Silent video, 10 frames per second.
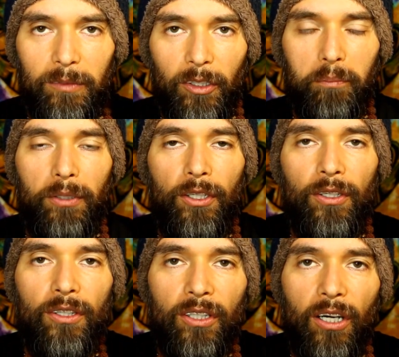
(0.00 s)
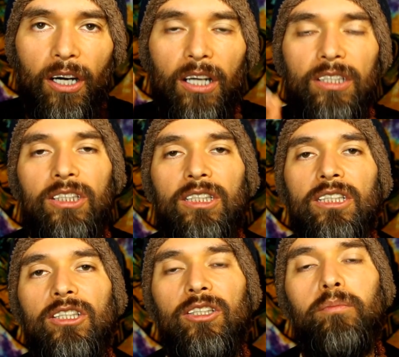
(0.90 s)
your pure
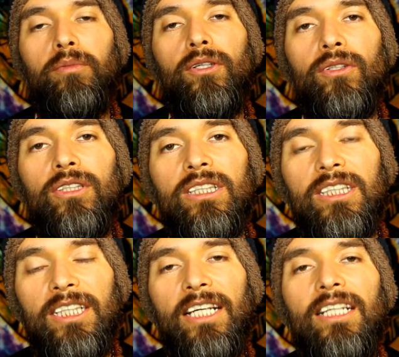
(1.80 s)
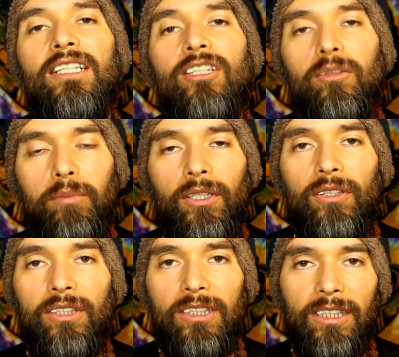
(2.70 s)
conscience, your pure state
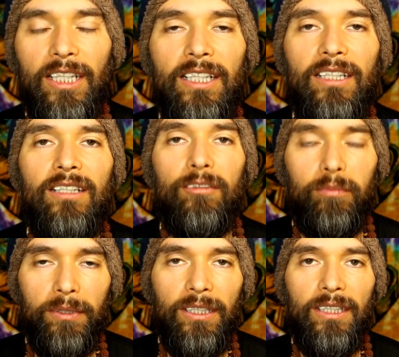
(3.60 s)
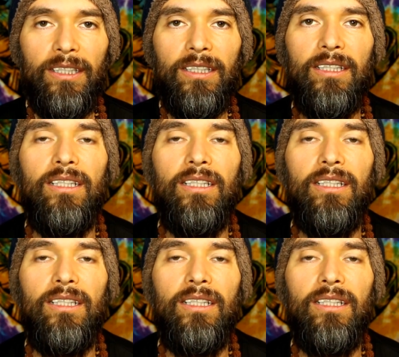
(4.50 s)
of being,